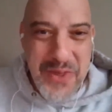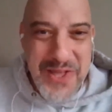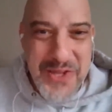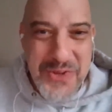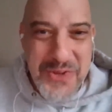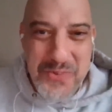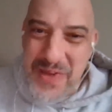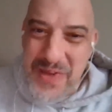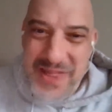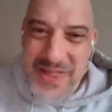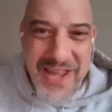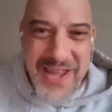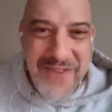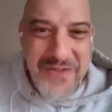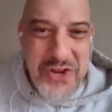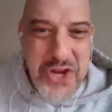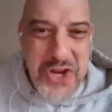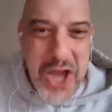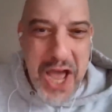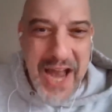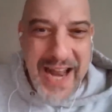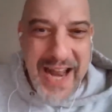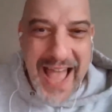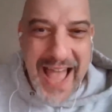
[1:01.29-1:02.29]
This would be like if
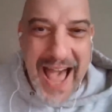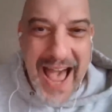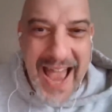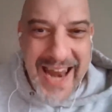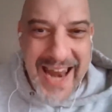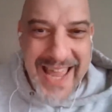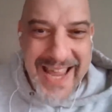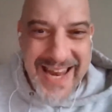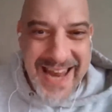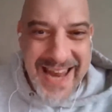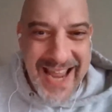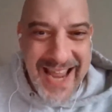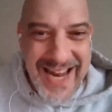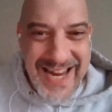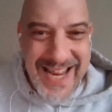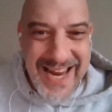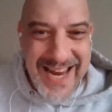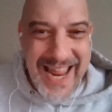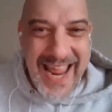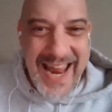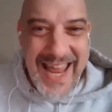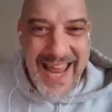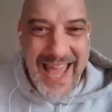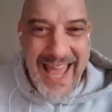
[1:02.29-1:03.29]
John Gotti in
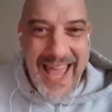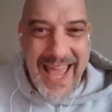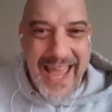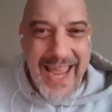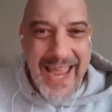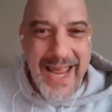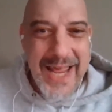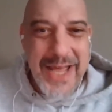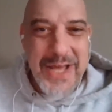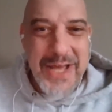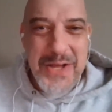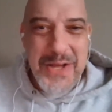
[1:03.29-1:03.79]
1988